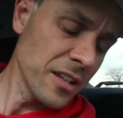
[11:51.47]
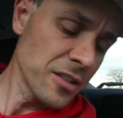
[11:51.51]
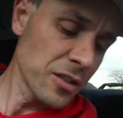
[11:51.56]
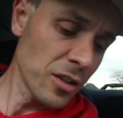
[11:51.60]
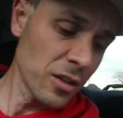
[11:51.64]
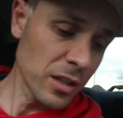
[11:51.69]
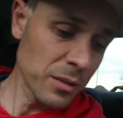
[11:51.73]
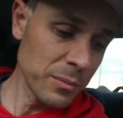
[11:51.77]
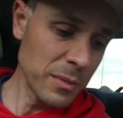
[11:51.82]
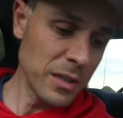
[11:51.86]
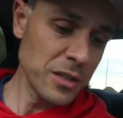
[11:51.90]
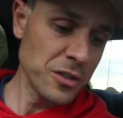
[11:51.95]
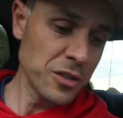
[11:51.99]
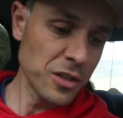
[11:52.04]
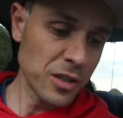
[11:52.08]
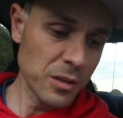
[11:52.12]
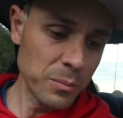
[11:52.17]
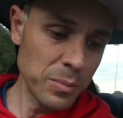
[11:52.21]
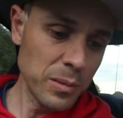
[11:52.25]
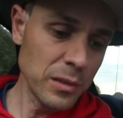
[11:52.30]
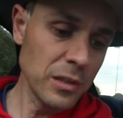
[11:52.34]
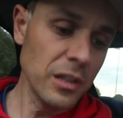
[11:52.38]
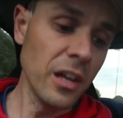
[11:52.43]
so it means you
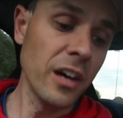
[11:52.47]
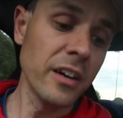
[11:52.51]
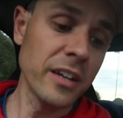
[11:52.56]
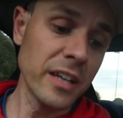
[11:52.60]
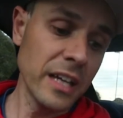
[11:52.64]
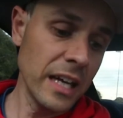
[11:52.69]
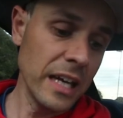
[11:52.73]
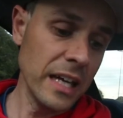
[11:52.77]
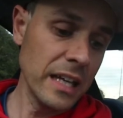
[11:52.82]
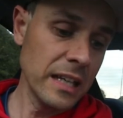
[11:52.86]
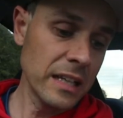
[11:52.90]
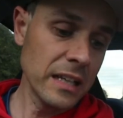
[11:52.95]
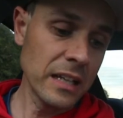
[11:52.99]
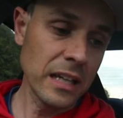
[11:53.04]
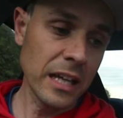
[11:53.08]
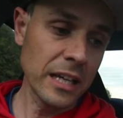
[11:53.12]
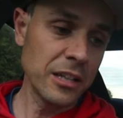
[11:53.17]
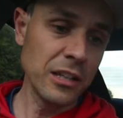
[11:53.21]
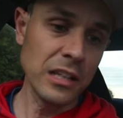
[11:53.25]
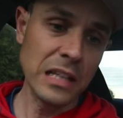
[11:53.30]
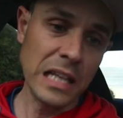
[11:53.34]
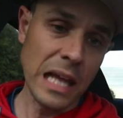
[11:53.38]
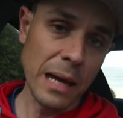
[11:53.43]
can plug in
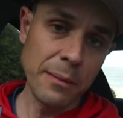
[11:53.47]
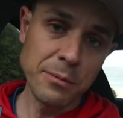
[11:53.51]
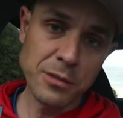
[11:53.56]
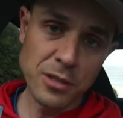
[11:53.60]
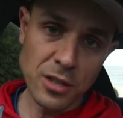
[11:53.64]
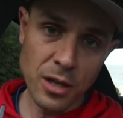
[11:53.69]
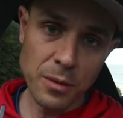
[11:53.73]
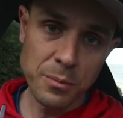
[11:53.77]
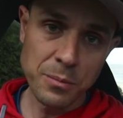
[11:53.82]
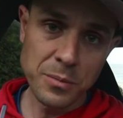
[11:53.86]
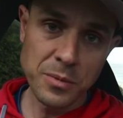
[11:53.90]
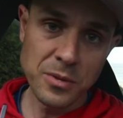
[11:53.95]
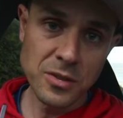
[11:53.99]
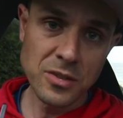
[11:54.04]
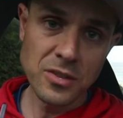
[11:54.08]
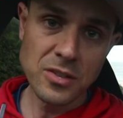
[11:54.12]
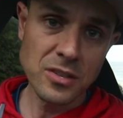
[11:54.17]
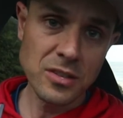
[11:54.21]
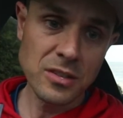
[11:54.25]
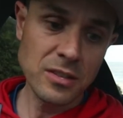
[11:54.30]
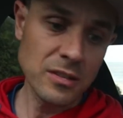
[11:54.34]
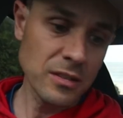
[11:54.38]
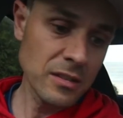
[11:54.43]
like your
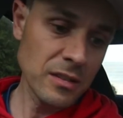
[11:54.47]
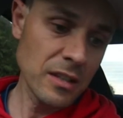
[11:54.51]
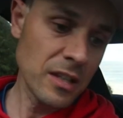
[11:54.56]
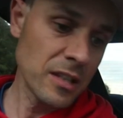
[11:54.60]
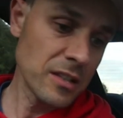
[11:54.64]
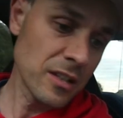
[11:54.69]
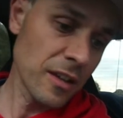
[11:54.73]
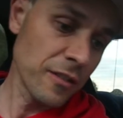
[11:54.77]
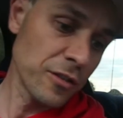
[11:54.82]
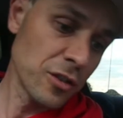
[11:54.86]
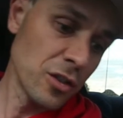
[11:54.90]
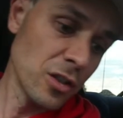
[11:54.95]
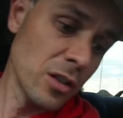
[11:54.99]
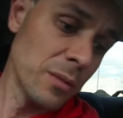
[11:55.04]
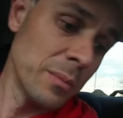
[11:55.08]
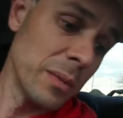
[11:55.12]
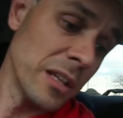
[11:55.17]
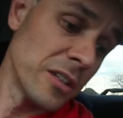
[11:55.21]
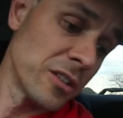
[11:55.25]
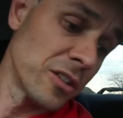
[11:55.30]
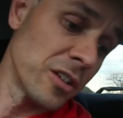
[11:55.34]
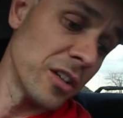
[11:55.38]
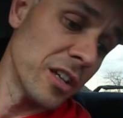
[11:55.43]
laptops and stuff to it,
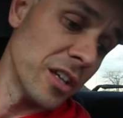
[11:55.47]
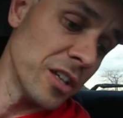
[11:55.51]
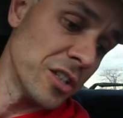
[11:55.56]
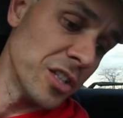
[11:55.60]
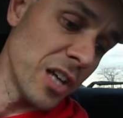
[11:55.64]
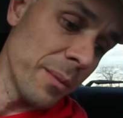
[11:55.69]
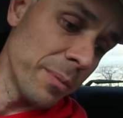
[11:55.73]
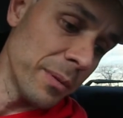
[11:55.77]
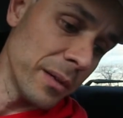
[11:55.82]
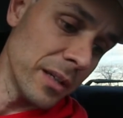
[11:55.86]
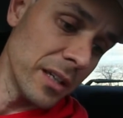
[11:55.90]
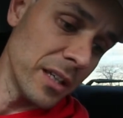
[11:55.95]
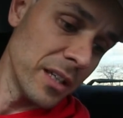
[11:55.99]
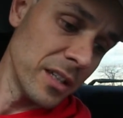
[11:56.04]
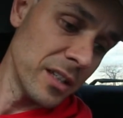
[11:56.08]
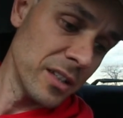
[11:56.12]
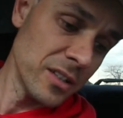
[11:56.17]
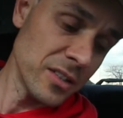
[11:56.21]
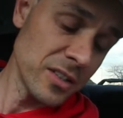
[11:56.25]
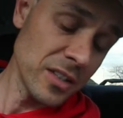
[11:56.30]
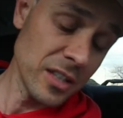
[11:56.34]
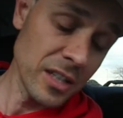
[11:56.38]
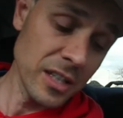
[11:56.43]
but it's got a
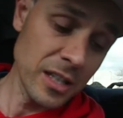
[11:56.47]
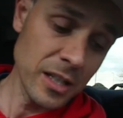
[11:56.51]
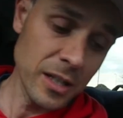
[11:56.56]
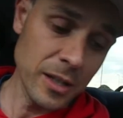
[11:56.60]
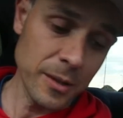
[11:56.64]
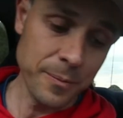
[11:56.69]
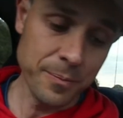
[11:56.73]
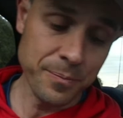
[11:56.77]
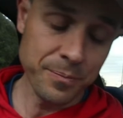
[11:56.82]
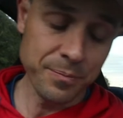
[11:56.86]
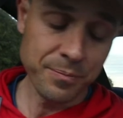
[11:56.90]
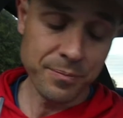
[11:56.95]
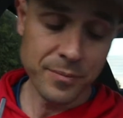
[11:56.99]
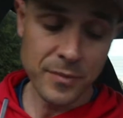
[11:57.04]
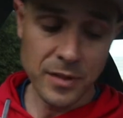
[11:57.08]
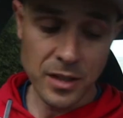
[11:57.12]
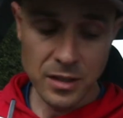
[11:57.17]
Japanese power